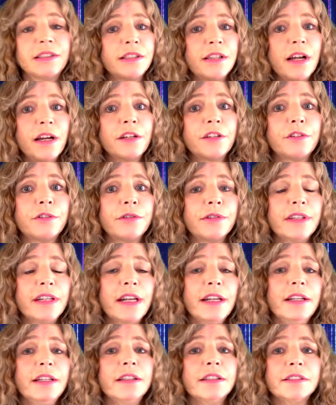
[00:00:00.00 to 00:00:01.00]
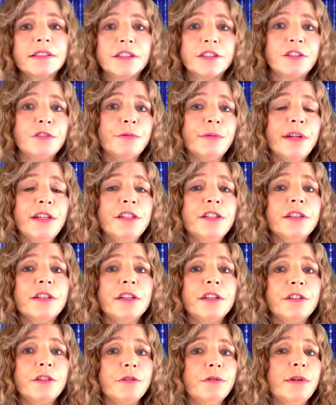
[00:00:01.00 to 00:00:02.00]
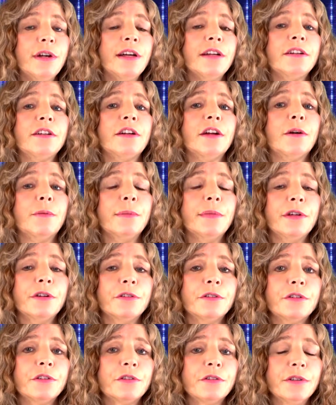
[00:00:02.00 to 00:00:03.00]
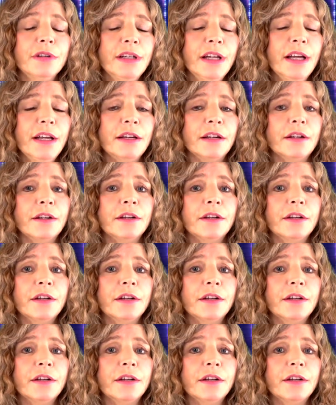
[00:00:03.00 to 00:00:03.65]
not creating the situation that you had come here to create.